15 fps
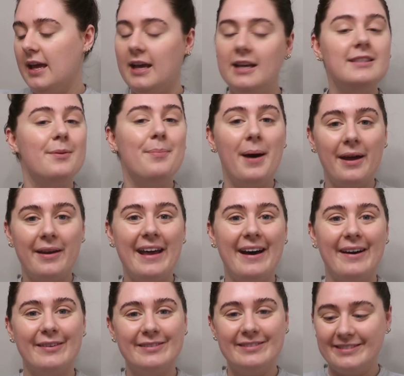It's about
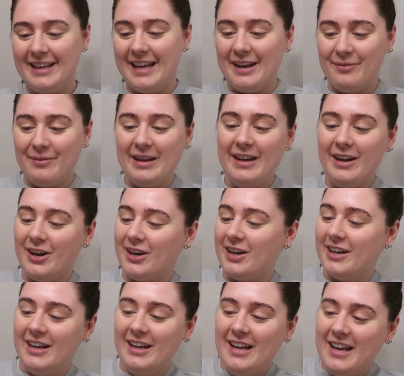out, and we
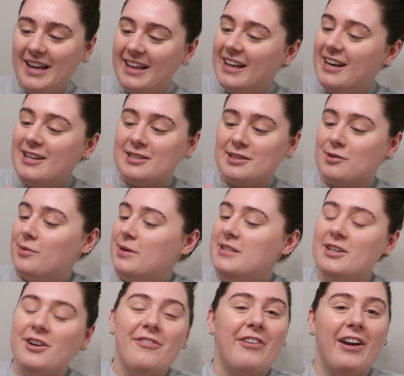are gonna squeeze
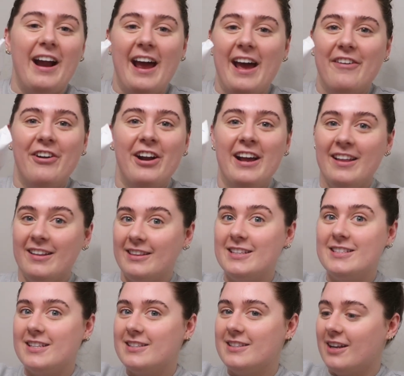her for
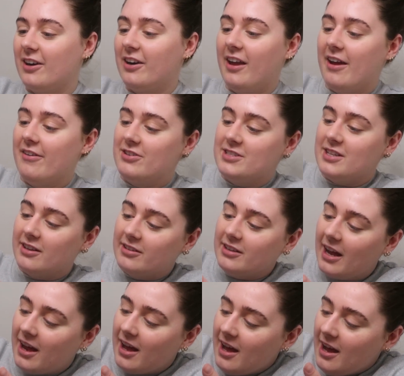this is literally every single
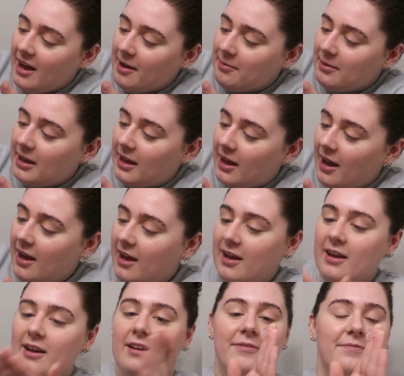day. I'm like,
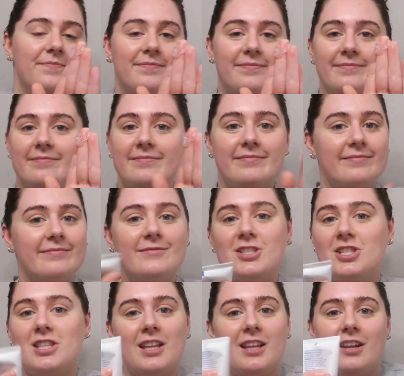
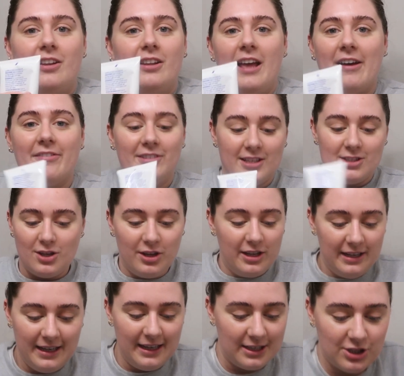just a little bath, that's all
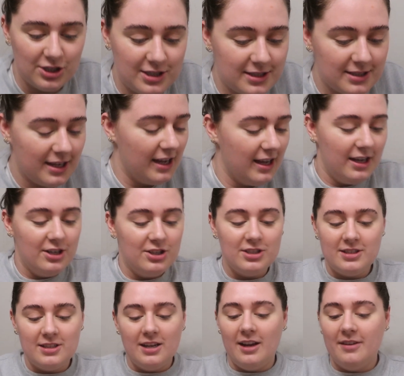I need.
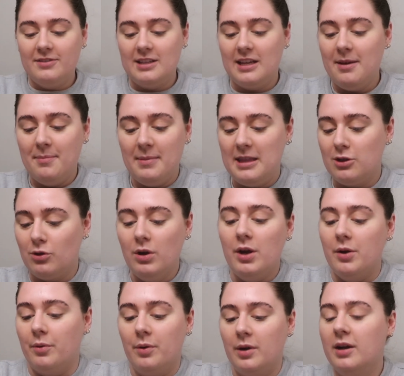Just enough to get me
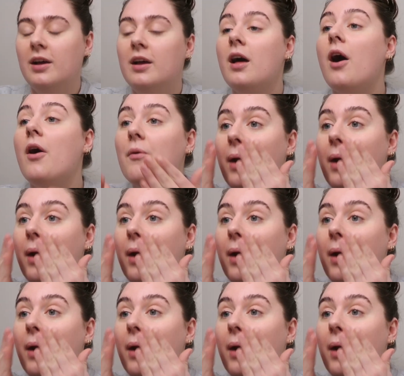through, all